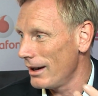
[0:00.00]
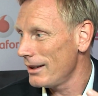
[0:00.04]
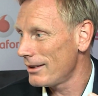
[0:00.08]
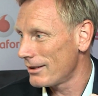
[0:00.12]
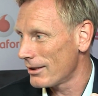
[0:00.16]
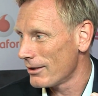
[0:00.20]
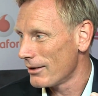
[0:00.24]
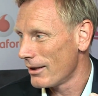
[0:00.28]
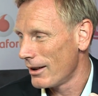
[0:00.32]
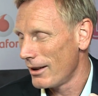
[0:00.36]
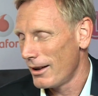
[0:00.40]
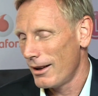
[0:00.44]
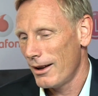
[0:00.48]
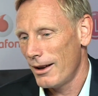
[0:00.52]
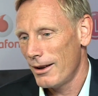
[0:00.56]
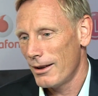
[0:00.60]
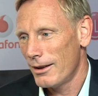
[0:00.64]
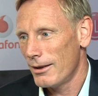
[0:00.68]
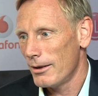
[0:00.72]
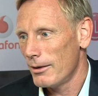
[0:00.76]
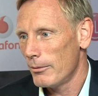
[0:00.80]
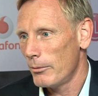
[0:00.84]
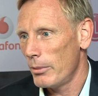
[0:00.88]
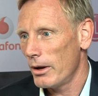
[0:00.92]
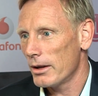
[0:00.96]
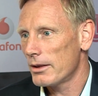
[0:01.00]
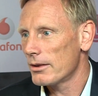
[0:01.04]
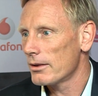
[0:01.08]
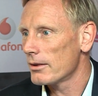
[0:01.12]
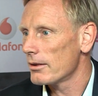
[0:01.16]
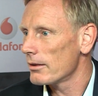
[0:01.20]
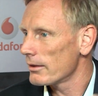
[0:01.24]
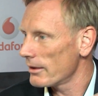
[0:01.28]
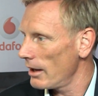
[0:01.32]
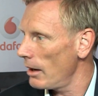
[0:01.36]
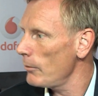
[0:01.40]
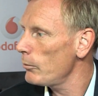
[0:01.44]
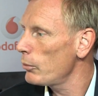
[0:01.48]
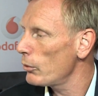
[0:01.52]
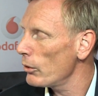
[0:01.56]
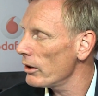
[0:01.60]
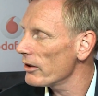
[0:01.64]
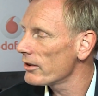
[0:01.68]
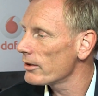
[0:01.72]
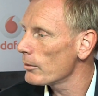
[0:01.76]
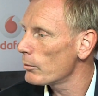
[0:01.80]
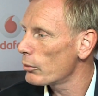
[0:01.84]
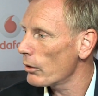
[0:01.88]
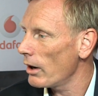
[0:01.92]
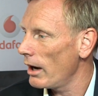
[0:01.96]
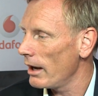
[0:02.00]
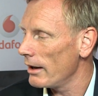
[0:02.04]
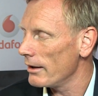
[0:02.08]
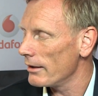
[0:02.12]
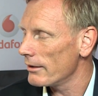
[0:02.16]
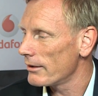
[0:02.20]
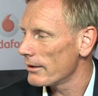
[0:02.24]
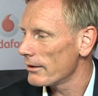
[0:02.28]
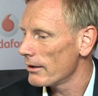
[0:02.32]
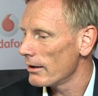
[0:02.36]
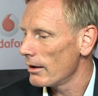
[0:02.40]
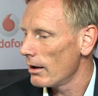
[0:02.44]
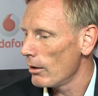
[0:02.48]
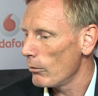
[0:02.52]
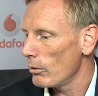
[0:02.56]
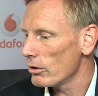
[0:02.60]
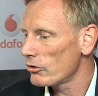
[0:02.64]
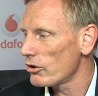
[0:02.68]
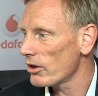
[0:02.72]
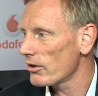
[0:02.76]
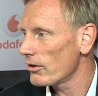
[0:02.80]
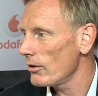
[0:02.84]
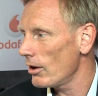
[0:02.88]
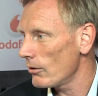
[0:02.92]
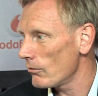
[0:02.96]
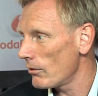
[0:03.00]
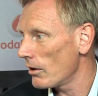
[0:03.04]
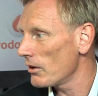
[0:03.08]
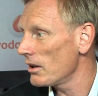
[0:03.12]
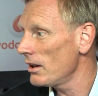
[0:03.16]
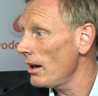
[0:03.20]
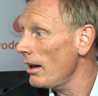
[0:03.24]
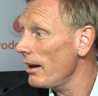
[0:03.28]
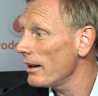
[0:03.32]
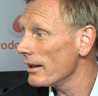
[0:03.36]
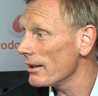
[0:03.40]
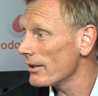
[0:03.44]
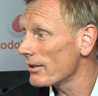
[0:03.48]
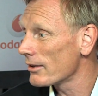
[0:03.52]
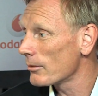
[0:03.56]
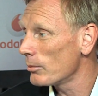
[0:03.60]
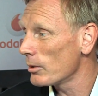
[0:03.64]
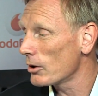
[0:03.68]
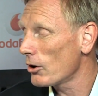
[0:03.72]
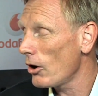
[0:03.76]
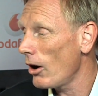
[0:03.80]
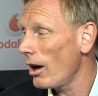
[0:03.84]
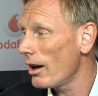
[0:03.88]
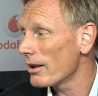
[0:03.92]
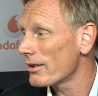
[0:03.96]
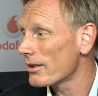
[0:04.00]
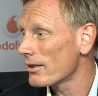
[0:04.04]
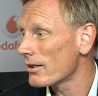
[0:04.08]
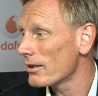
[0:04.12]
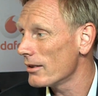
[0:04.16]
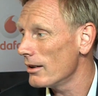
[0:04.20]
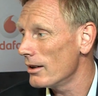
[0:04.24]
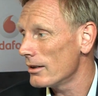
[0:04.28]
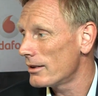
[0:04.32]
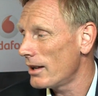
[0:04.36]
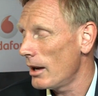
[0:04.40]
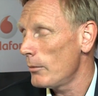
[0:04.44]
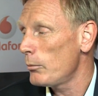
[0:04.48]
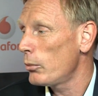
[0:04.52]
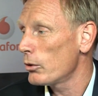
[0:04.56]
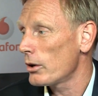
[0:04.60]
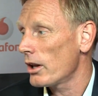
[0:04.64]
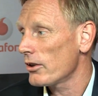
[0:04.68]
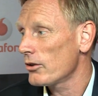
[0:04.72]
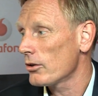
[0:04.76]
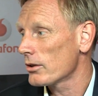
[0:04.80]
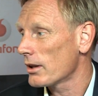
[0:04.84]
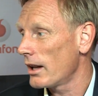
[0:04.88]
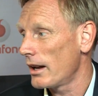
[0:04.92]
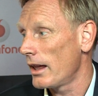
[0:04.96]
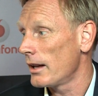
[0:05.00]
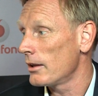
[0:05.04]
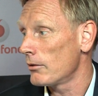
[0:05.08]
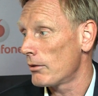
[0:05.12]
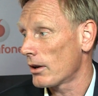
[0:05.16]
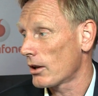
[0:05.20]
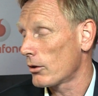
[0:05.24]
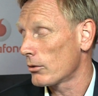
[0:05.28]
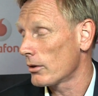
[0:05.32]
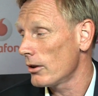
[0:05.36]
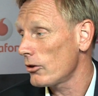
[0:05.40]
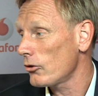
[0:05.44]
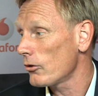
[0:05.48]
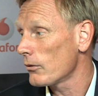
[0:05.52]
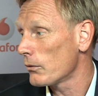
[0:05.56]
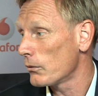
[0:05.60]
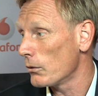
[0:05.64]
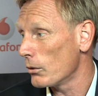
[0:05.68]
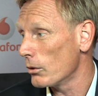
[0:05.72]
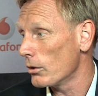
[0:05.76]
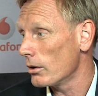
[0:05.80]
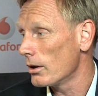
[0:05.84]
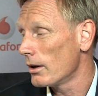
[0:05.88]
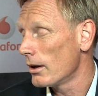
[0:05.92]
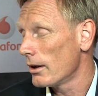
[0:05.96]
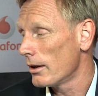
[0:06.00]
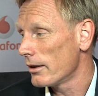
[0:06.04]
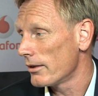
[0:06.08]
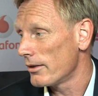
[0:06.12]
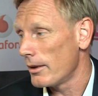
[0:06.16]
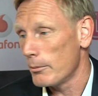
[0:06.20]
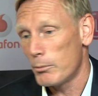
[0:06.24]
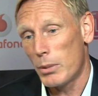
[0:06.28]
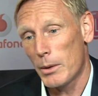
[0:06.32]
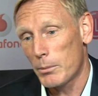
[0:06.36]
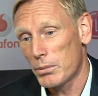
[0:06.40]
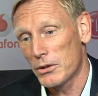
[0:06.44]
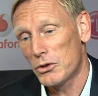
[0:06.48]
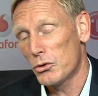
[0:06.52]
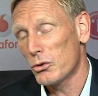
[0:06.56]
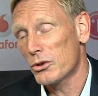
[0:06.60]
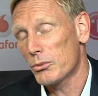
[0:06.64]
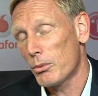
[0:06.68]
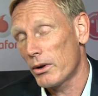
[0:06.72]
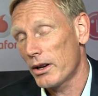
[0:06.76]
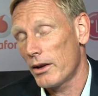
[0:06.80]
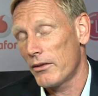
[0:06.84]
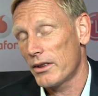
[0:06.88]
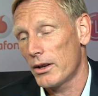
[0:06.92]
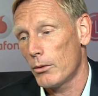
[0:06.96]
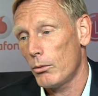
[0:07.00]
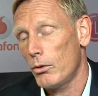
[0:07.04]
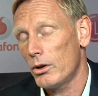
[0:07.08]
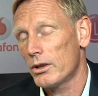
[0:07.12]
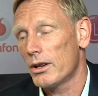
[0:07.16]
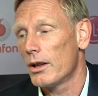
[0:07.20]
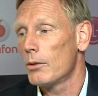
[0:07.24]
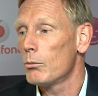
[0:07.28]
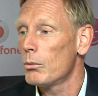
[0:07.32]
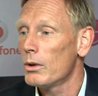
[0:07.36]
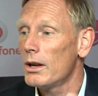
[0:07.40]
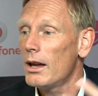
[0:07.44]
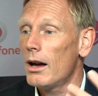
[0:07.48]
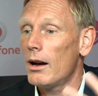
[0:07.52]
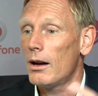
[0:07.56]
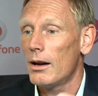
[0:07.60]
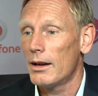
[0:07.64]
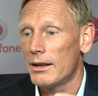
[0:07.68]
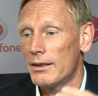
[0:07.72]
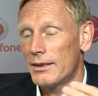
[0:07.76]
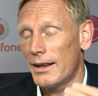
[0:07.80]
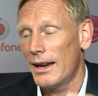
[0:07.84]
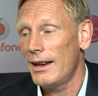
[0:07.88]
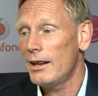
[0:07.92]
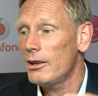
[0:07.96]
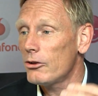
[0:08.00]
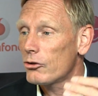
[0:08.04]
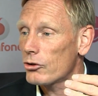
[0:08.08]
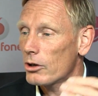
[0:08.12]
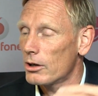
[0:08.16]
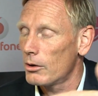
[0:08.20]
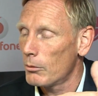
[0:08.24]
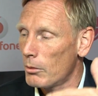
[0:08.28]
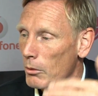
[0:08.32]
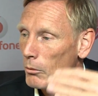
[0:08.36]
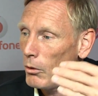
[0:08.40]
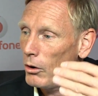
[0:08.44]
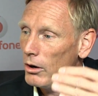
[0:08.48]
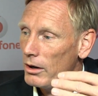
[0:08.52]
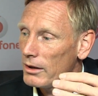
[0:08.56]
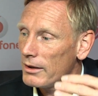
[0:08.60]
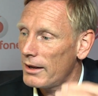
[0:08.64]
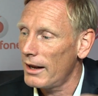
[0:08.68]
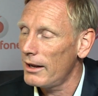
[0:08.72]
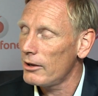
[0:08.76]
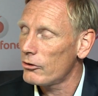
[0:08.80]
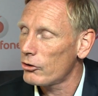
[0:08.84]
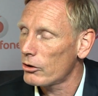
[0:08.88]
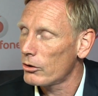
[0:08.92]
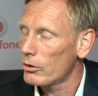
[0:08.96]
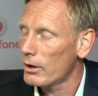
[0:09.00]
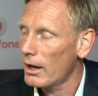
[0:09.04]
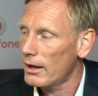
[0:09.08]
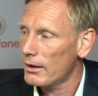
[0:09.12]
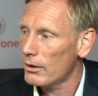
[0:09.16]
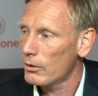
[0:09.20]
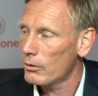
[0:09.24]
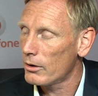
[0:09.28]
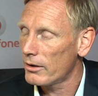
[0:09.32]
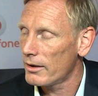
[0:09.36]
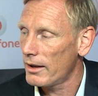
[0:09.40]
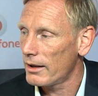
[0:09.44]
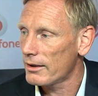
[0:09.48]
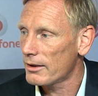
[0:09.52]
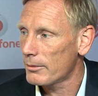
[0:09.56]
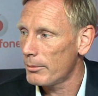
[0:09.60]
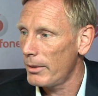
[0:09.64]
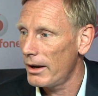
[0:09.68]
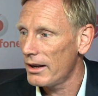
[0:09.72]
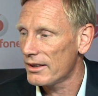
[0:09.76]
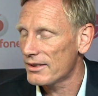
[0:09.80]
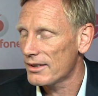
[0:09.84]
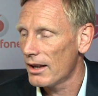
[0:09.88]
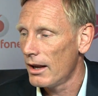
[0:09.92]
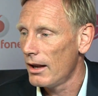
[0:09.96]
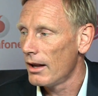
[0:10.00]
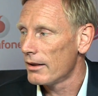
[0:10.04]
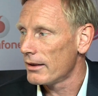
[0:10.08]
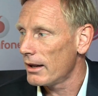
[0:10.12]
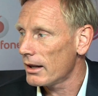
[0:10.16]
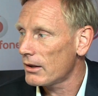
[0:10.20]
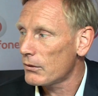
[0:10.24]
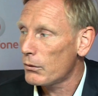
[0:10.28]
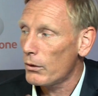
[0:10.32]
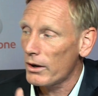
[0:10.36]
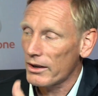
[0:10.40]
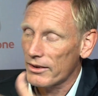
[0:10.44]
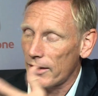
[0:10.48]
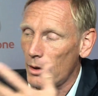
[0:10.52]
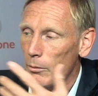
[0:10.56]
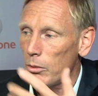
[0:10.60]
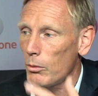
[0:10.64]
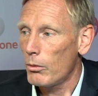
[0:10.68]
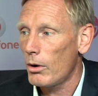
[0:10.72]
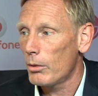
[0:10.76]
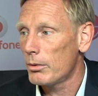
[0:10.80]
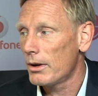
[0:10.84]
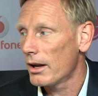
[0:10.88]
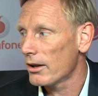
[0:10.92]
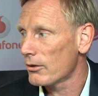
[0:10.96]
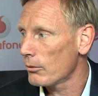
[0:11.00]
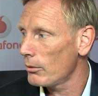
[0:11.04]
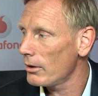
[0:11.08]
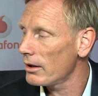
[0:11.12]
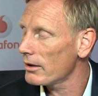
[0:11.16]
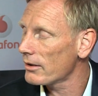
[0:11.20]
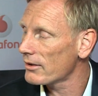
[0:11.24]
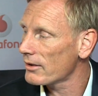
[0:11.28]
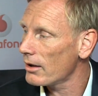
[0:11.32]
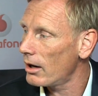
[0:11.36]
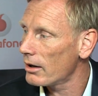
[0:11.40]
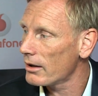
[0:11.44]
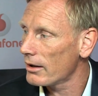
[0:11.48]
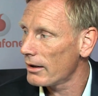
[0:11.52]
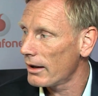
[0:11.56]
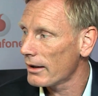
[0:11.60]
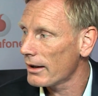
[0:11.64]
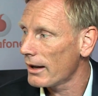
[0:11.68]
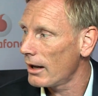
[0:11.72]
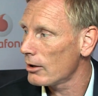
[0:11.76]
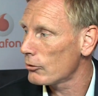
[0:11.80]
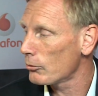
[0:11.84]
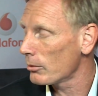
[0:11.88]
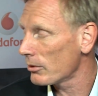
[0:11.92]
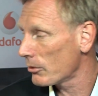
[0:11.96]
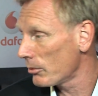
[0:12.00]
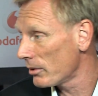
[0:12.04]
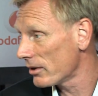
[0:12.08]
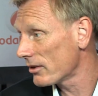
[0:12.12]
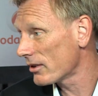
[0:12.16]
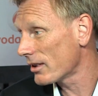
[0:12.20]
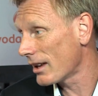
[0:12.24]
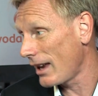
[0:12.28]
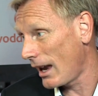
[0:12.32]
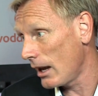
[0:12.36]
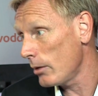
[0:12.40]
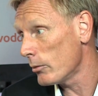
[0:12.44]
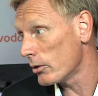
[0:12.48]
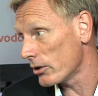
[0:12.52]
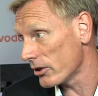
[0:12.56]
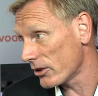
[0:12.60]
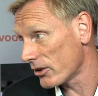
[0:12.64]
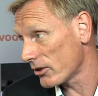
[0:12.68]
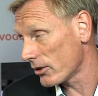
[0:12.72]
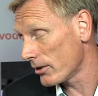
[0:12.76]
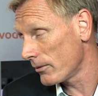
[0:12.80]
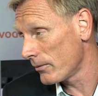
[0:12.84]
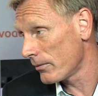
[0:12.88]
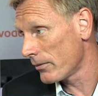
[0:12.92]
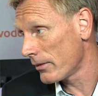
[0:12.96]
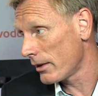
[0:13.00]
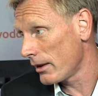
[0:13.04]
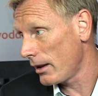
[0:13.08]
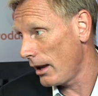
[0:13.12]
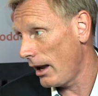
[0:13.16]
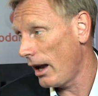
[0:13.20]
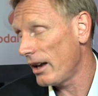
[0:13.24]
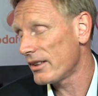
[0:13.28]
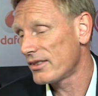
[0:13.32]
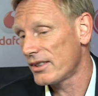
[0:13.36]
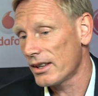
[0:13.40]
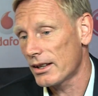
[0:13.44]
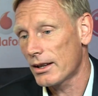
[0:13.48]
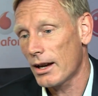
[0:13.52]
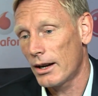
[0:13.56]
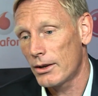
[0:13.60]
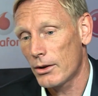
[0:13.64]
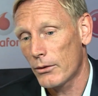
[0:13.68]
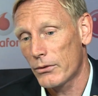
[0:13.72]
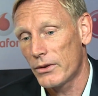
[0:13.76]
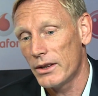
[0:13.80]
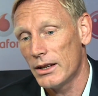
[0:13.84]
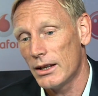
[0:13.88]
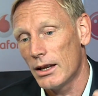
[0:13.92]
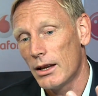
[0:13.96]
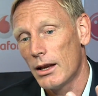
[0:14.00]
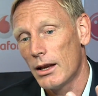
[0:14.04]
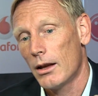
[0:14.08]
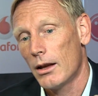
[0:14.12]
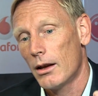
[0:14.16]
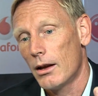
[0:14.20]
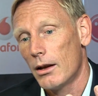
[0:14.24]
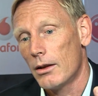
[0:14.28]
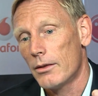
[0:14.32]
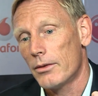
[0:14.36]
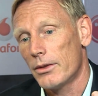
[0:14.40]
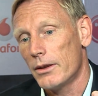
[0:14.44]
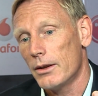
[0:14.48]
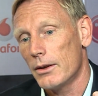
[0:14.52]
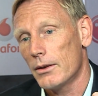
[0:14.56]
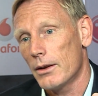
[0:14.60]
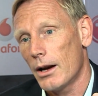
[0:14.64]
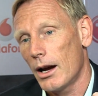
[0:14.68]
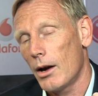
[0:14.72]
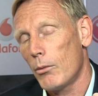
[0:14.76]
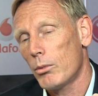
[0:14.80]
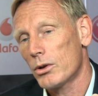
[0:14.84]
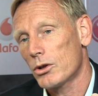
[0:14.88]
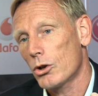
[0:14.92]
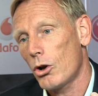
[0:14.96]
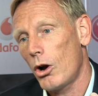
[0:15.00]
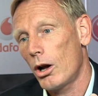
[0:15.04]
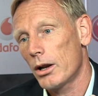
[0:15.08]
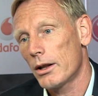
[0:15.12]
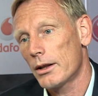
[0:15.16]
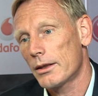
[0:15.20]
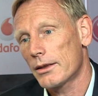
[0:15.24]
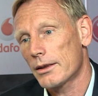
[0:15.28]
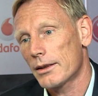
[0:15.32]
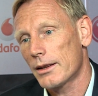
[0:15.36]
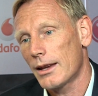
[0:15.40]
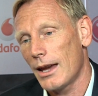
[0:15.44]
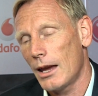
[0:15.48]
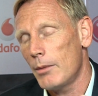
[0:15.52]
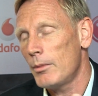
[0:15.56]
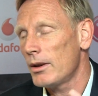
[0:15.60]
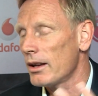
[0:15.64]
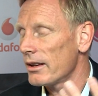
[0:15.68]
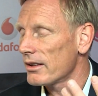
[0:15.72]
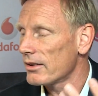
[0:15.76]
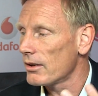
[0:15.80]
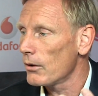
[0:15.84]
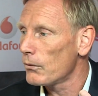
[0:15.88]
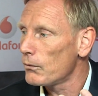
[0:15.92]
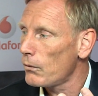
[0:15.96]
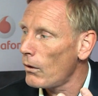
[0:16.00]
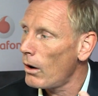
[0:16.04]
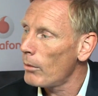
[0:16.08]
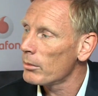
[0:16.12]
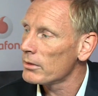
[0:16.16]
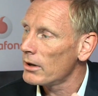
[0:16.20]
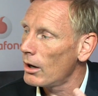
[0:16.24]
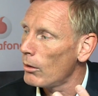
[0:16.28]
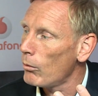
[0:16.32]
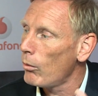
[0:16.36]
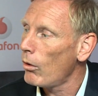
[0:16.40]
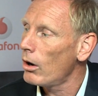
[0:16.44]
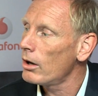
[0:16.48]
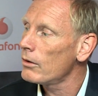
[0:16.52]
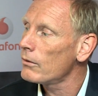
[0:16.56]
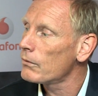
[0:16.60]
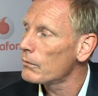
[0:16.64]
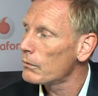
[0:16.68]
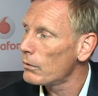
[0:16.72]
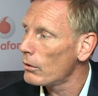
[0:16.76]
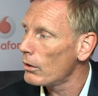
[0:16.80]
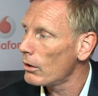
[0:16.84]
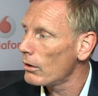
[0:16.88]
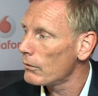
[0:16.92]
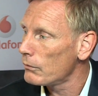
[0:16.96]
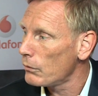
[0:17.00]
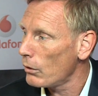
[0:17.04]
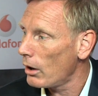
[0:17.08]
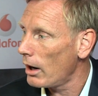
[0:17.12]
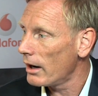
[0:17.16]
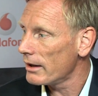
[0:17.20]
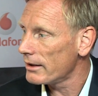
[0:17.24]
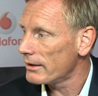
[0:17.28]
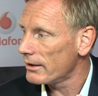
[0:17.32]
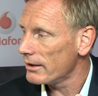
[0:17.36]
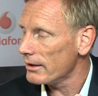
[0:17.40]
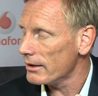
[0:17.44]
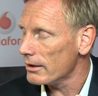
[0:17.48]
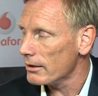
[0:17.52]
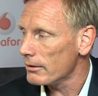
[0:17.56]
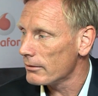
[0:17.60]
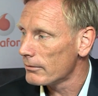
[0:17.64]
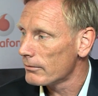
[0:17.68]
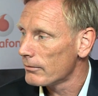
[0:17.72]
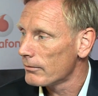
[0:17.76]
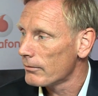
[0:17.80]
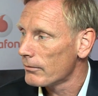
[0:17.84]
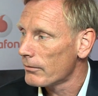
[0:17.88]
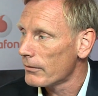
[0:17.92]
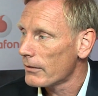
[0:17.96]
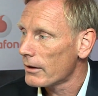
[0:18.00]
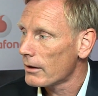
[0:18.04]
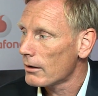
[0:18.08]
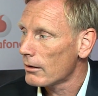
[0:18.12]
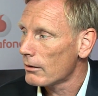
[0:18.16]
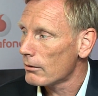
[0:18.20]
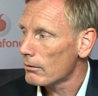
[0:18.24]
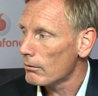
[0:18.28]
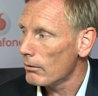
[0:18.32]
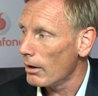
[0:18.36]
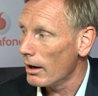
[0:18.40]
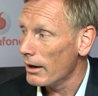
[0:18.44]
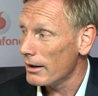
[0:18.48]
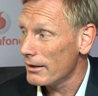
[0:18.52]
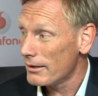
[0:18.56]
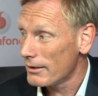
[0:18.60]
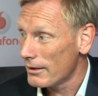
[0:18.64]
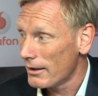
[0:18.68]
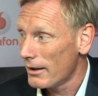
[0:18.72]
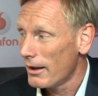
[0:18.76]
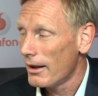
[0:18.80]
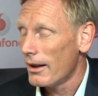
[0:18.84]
Yeah, yeah. But Tempo is a brand, which right. is not very nice because right. Uh, tempo does not get any recognition yeah. for. The people use whatever they want, and we are in danger. We were in danger to get into that space. That's, for example, why we as well started engagements with gamers, as the kind of the, the I would call it gaming is the Formula One for for IT, right?